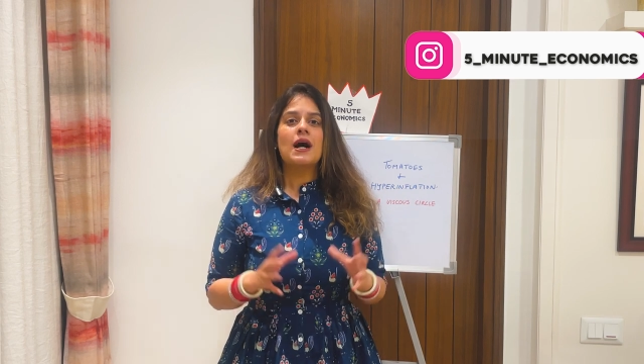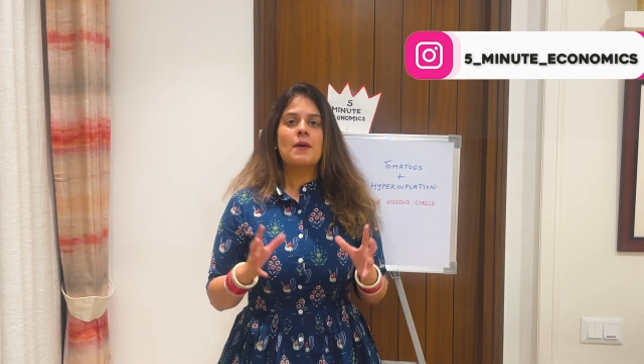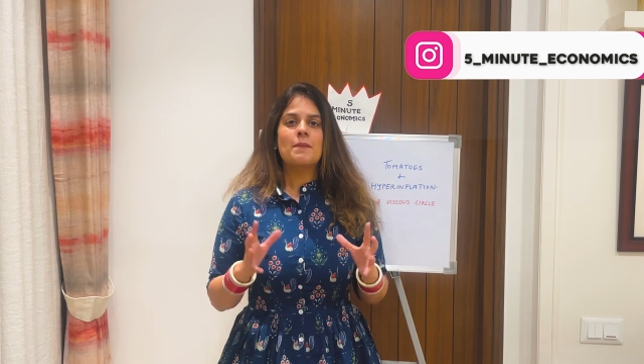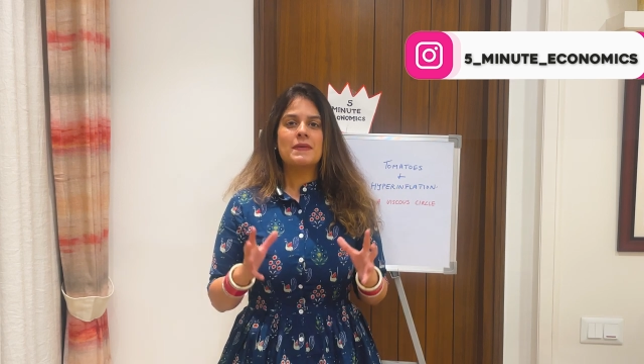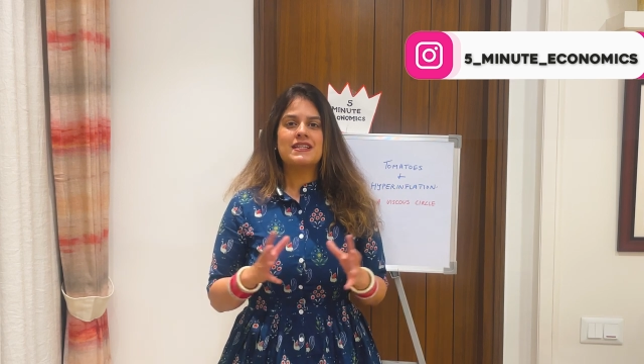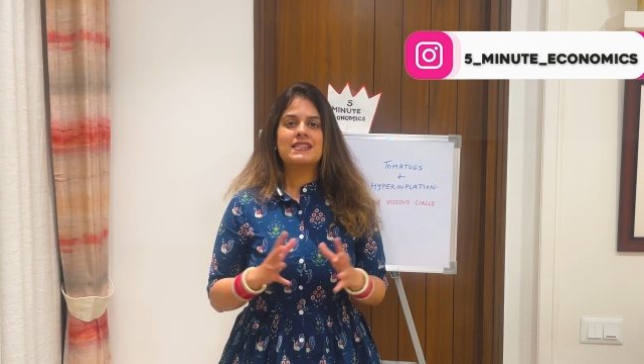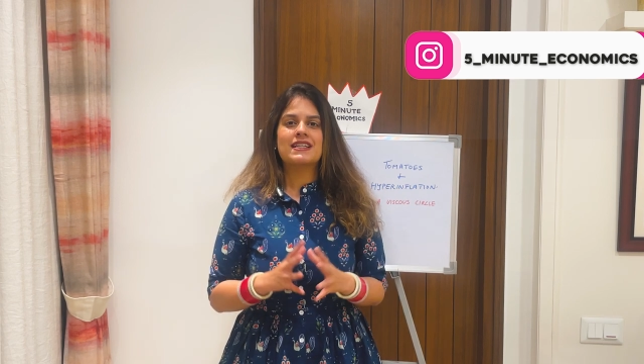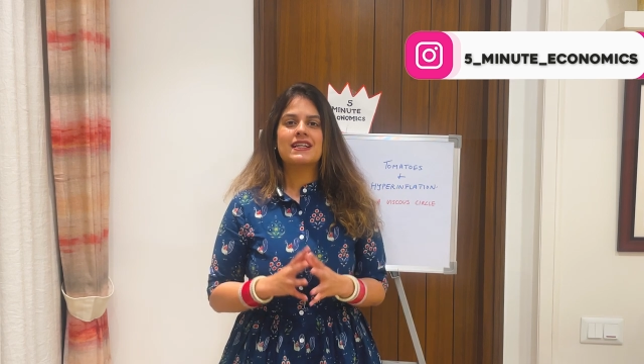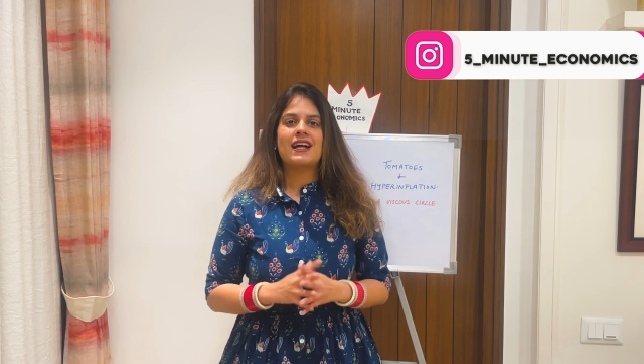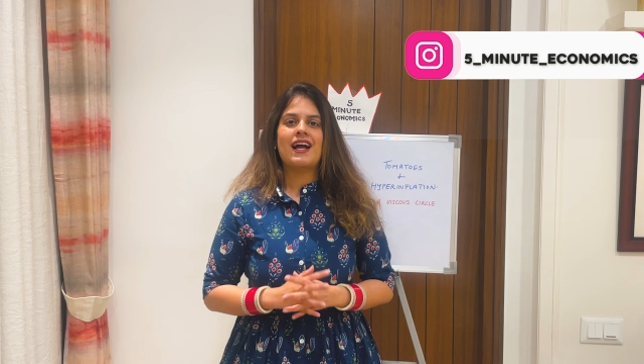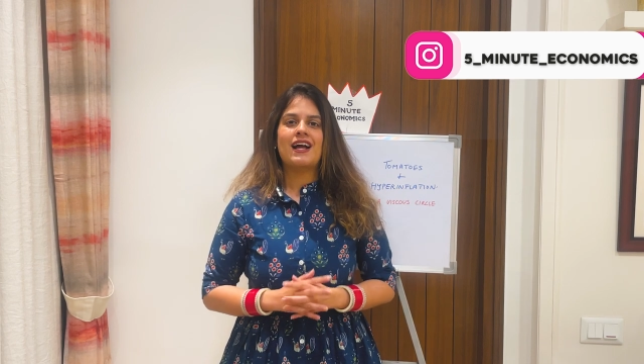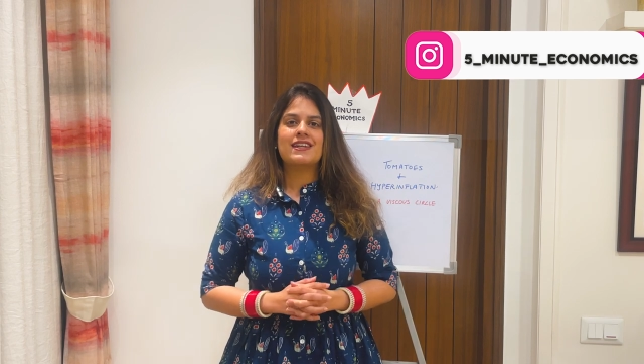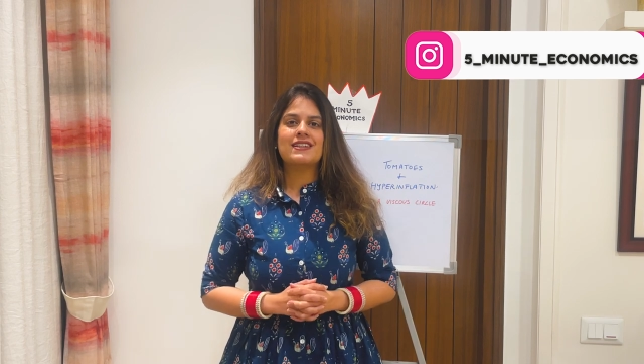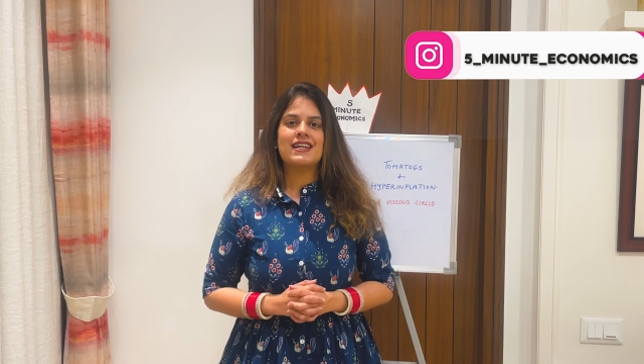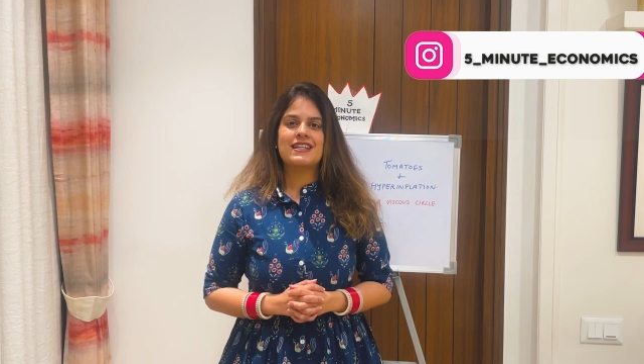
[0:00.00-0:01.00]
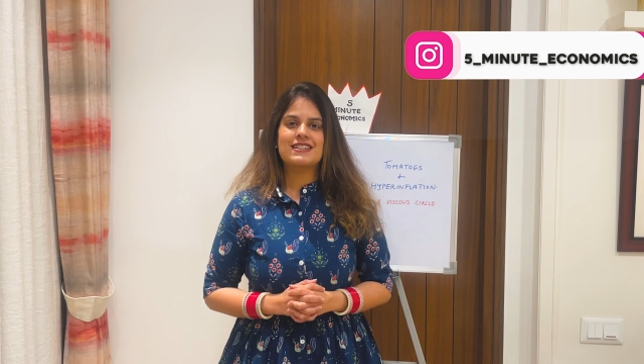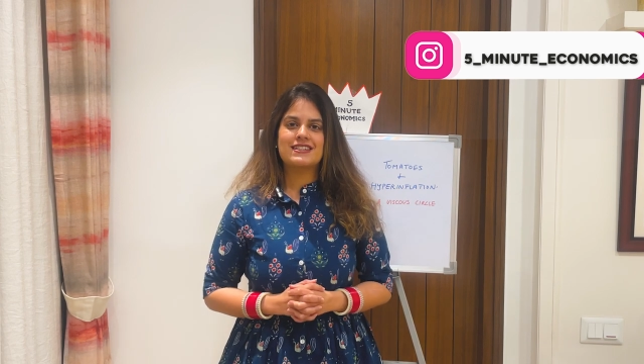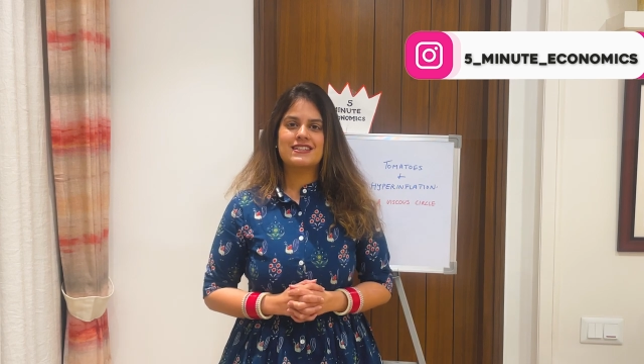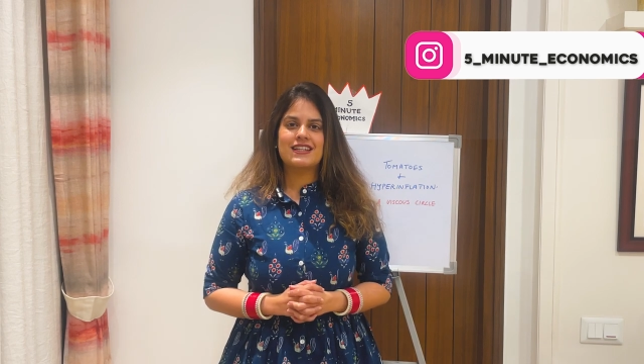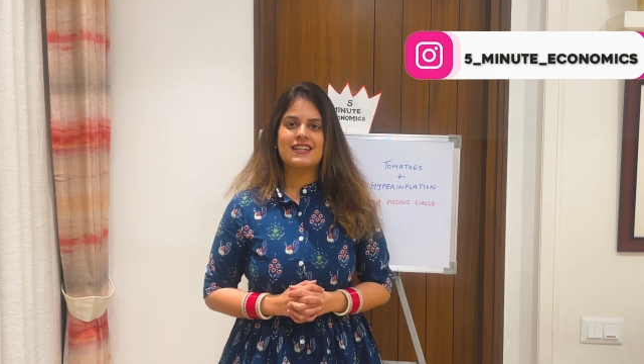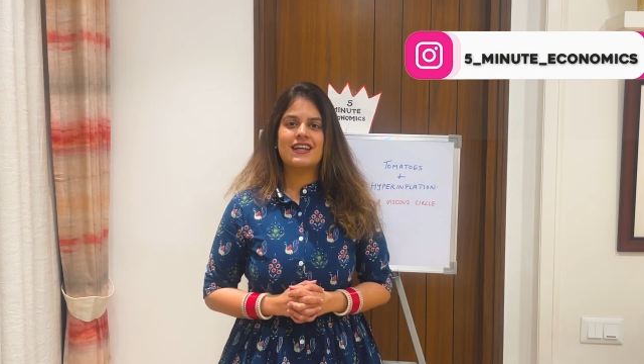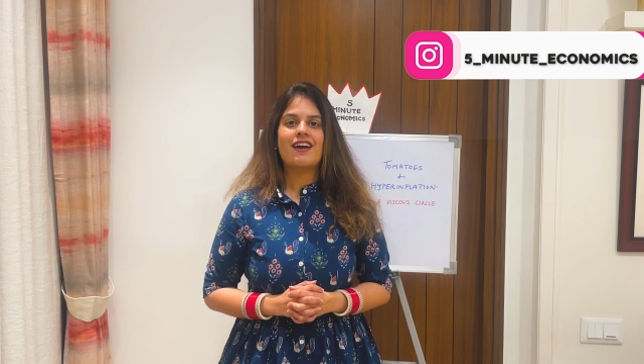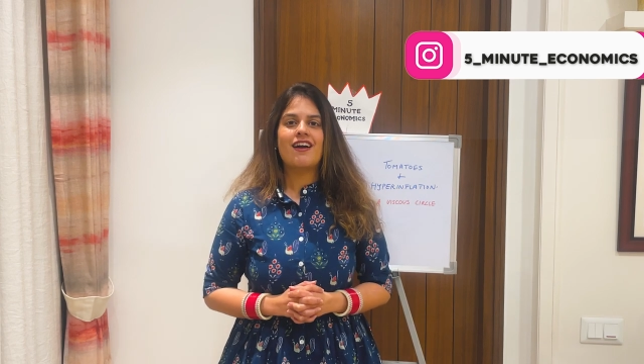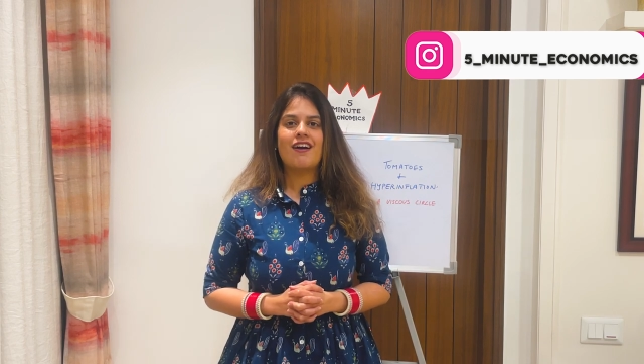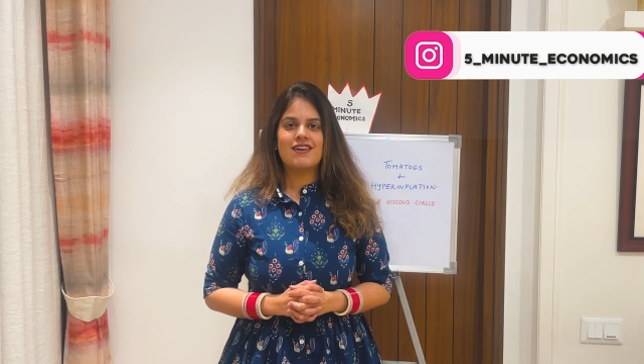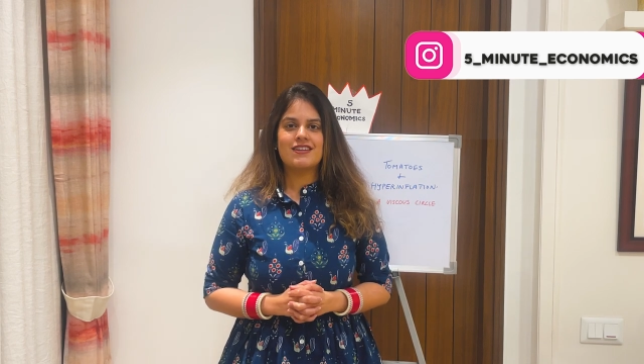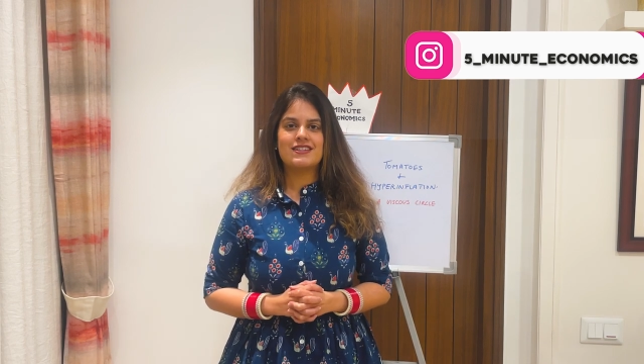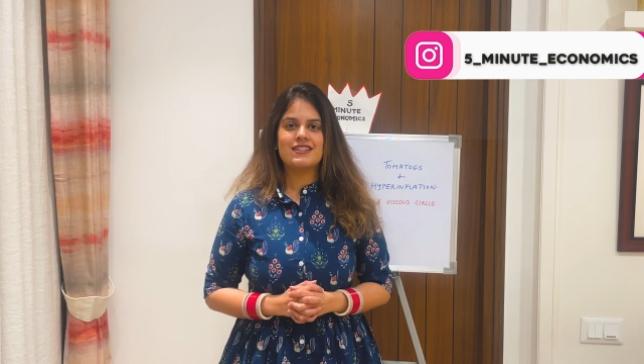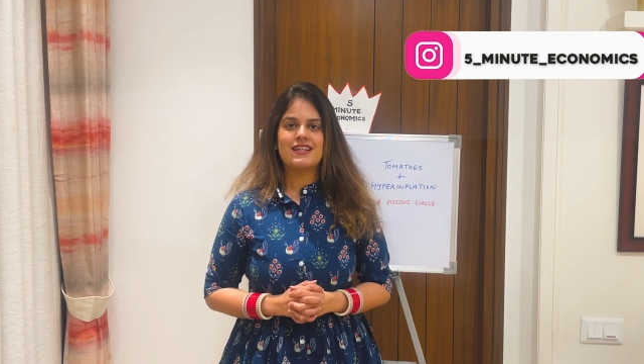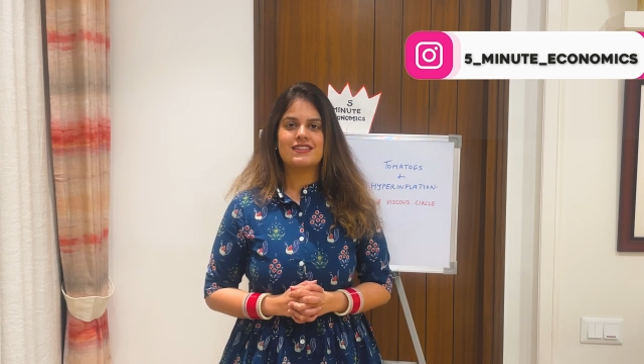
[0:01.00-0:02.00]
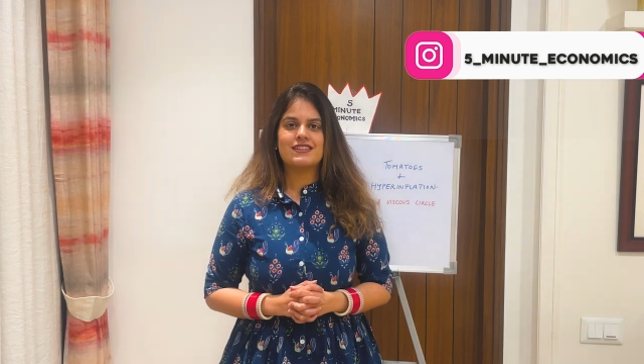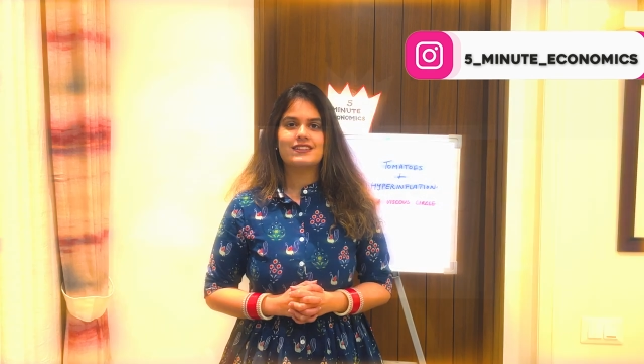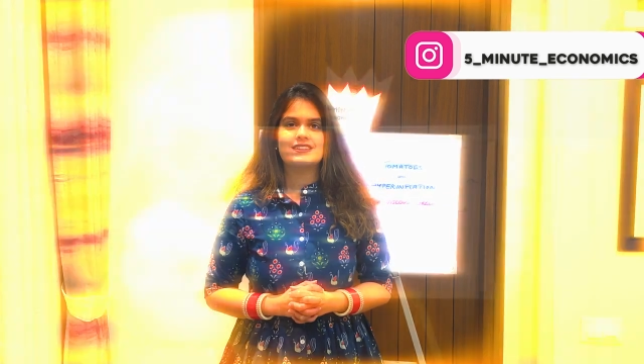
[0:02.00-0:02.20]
amazing and entertaining content.